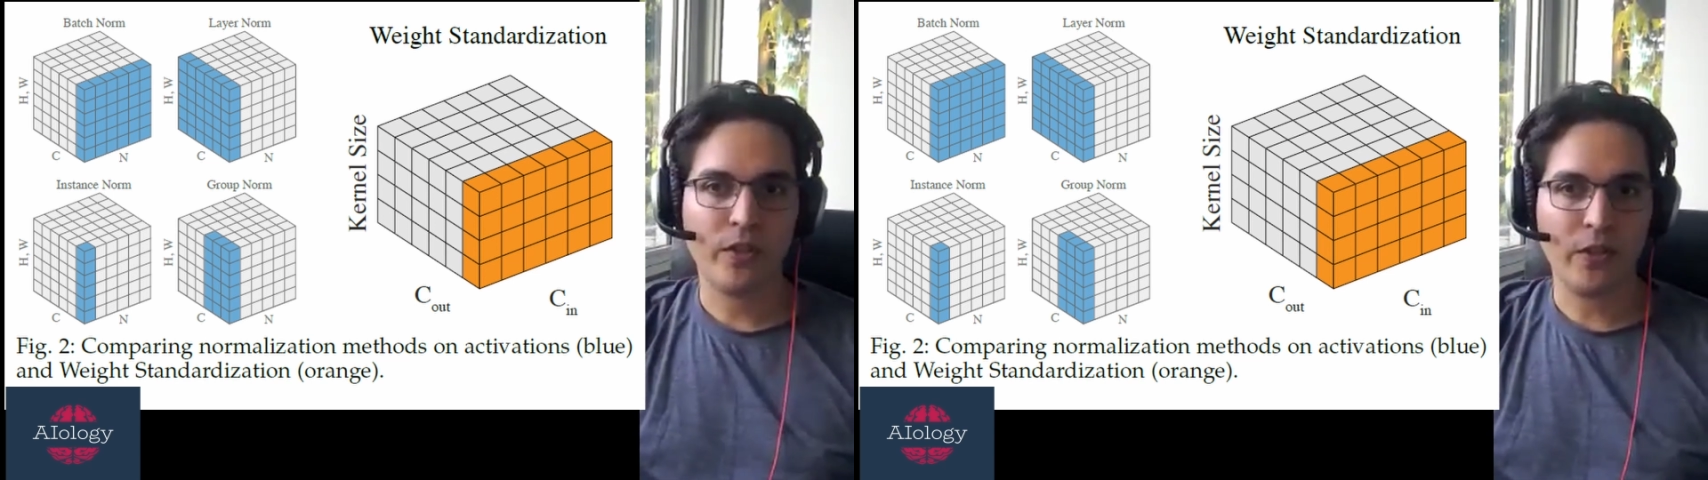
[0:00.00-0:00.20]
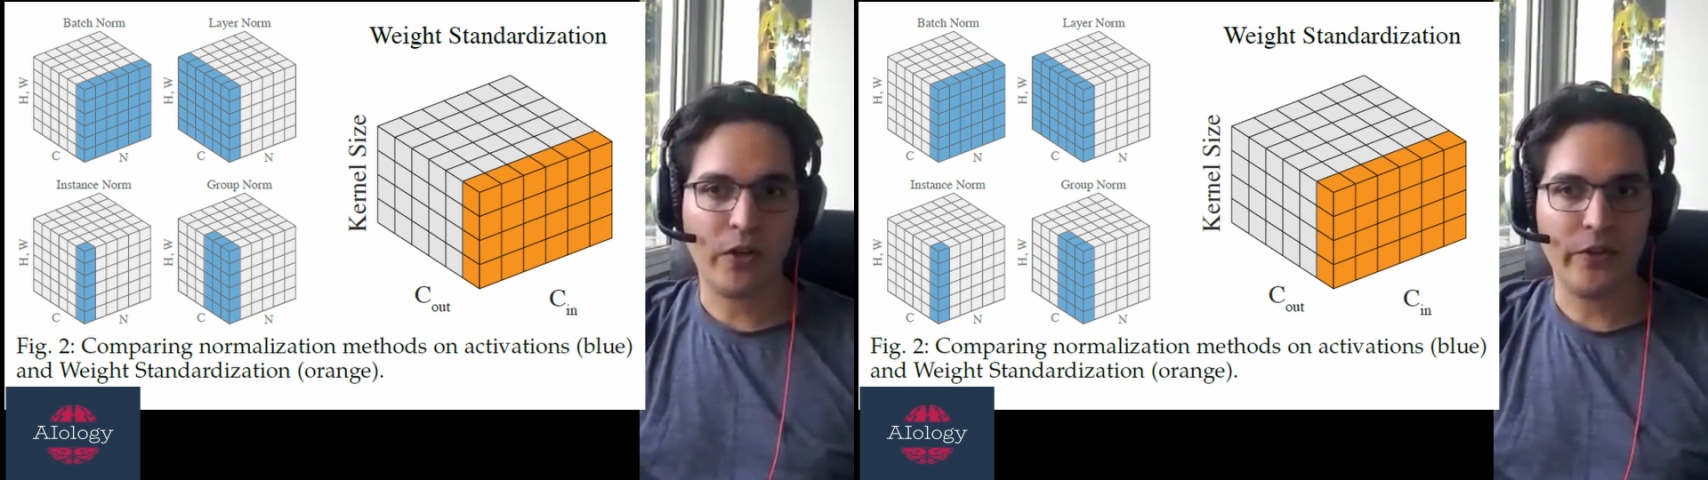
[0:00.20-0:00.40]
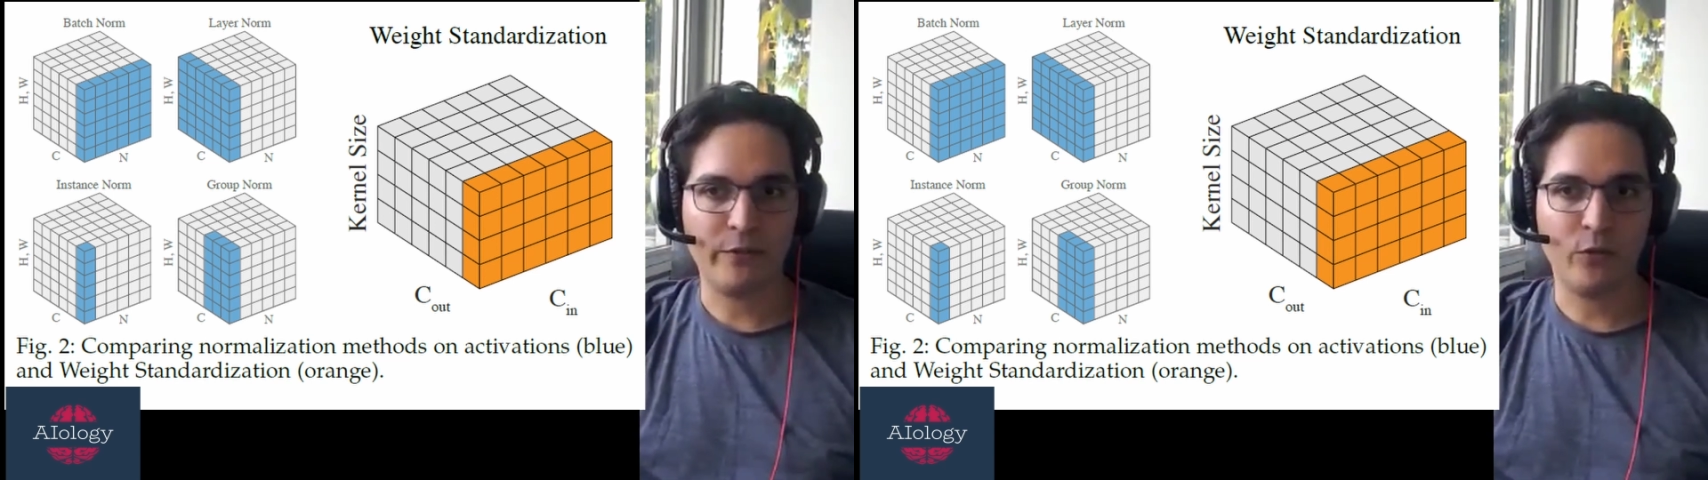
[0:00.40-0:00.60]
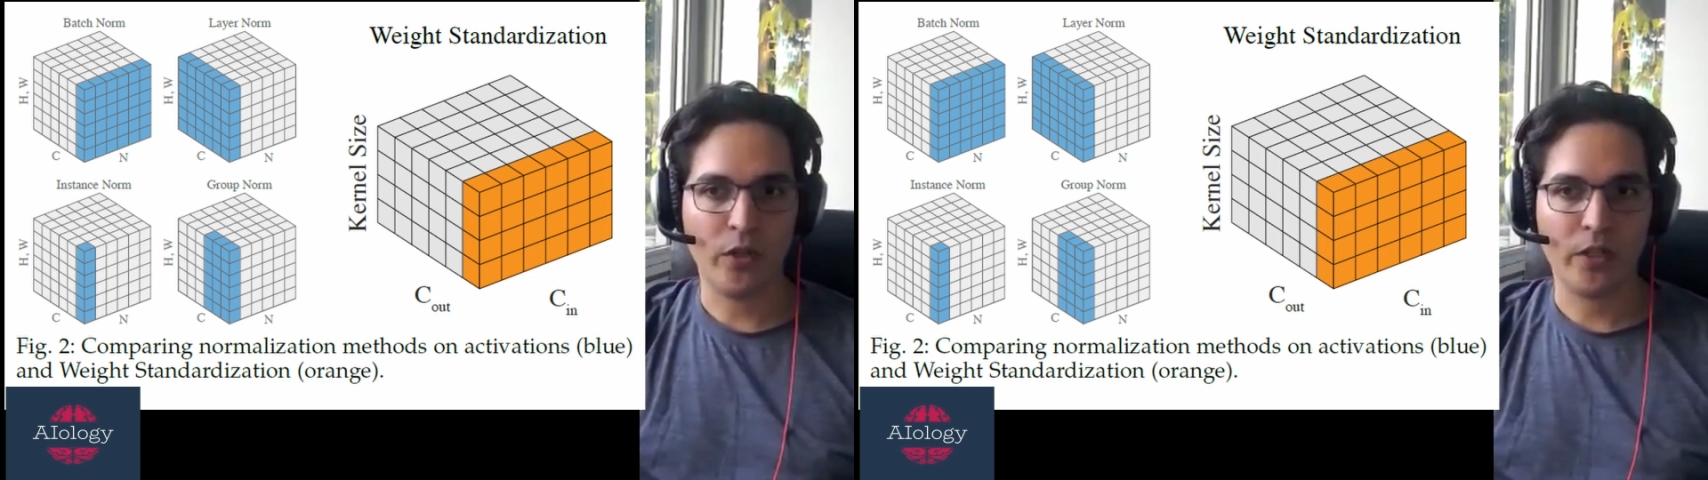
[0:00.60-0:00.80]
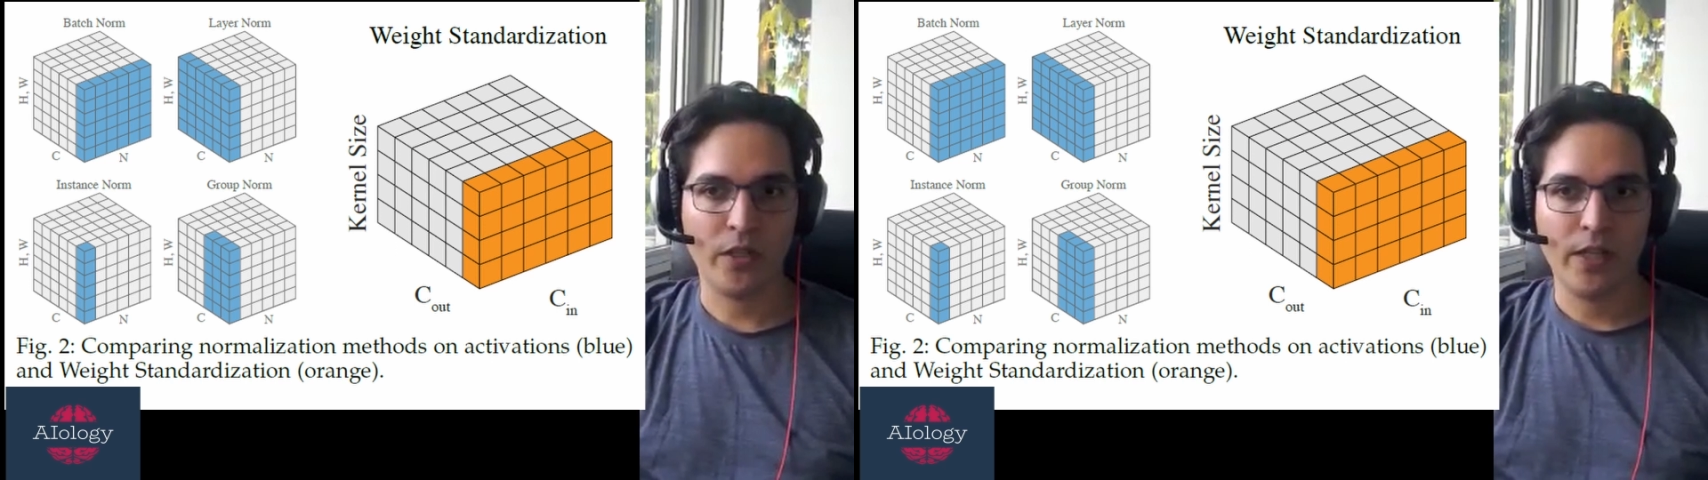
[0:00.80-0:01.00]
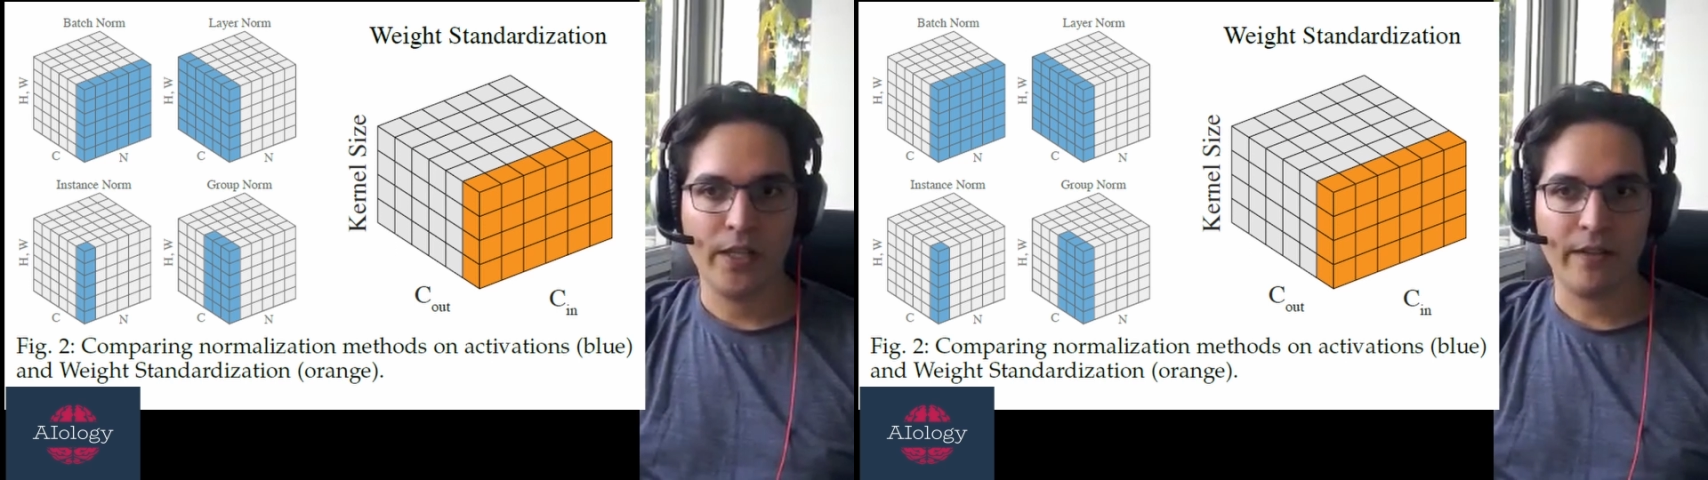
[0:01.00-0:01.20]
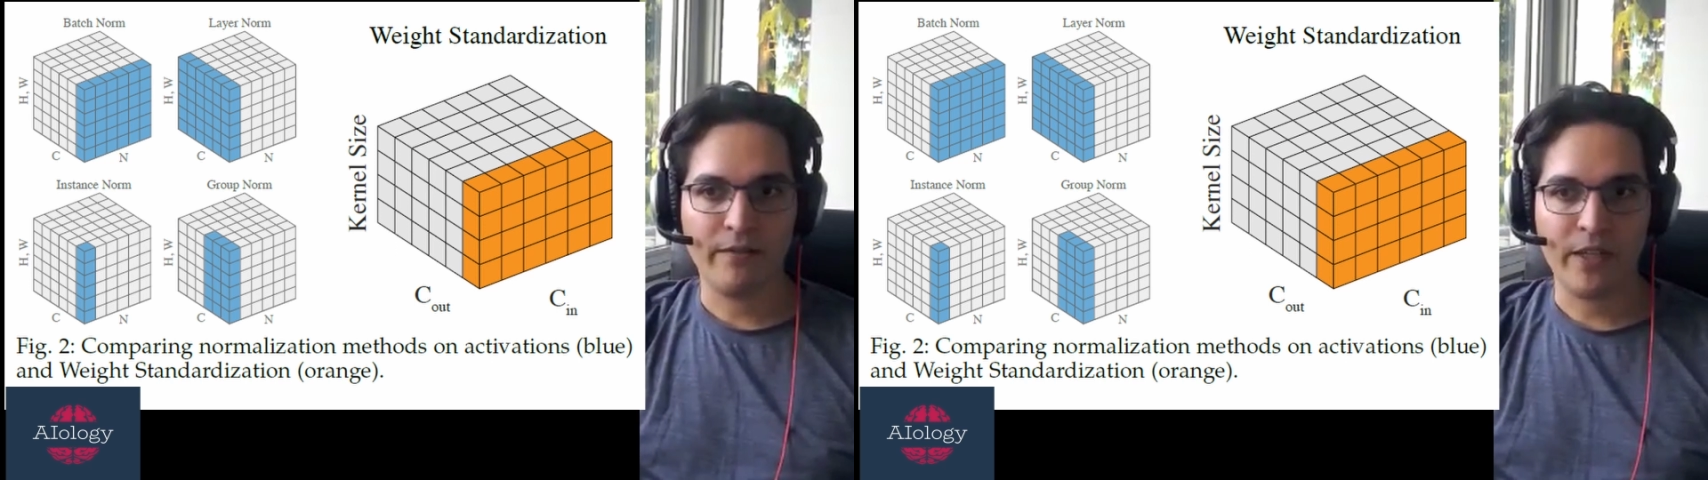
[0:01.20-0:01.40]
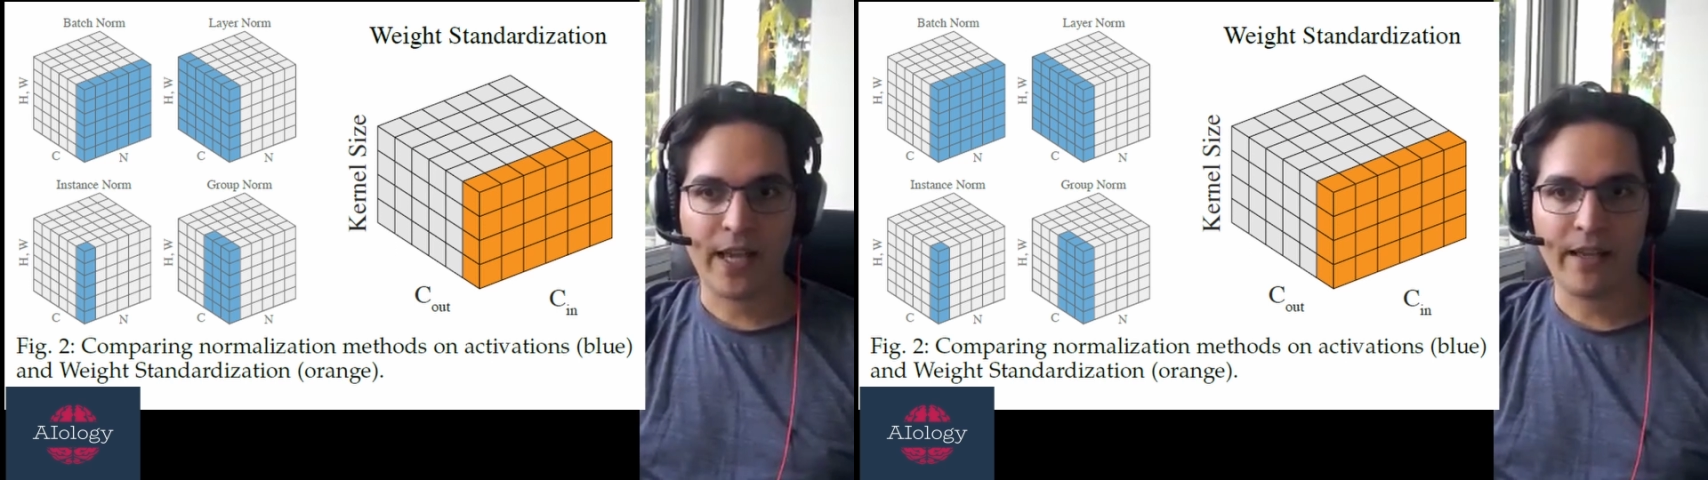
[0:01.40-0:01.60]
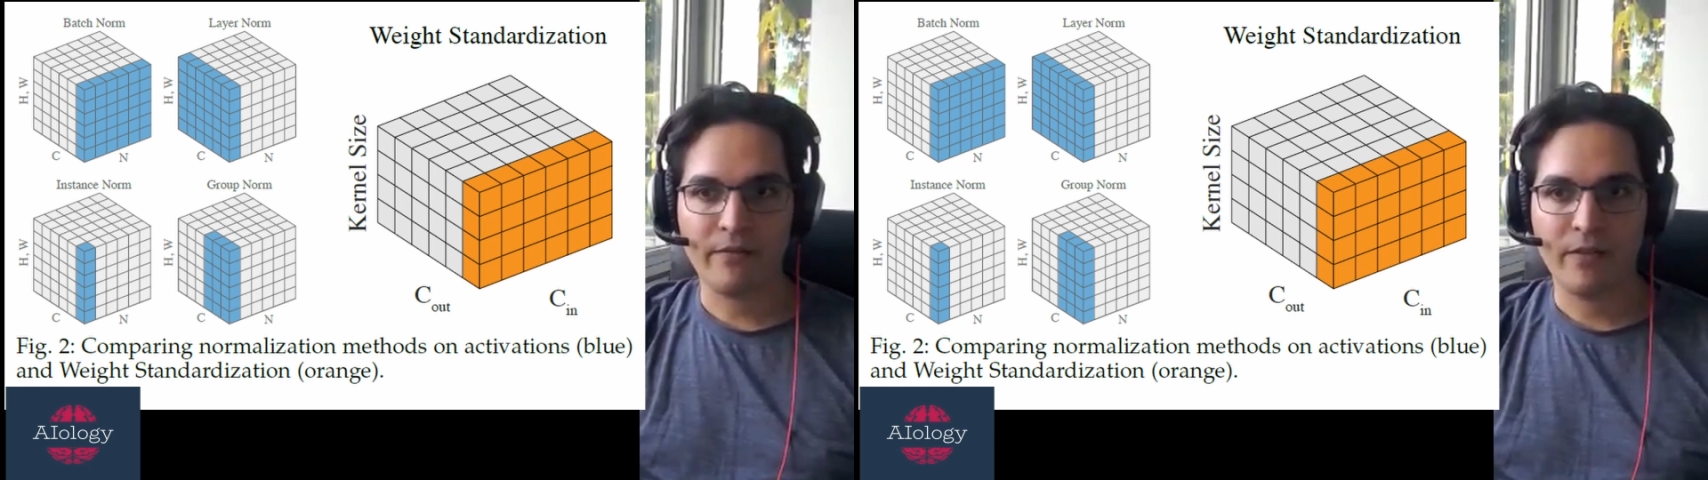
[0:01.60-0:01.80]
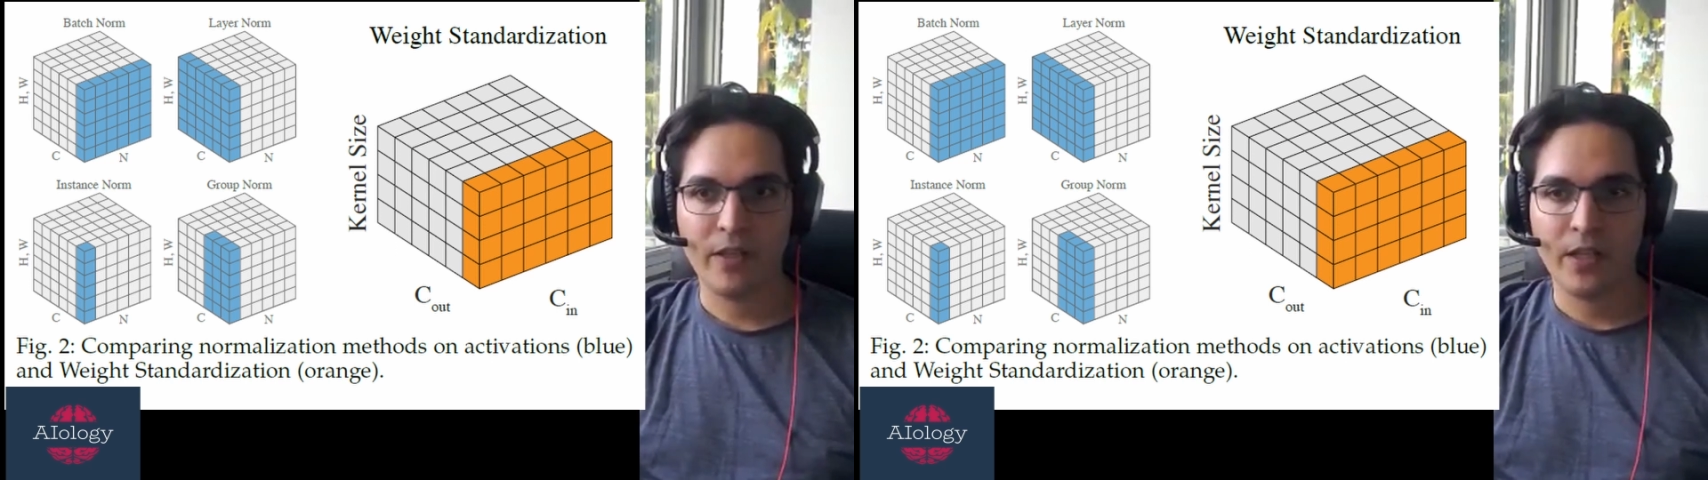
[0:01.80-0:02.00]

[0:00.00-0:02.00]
neural network and we have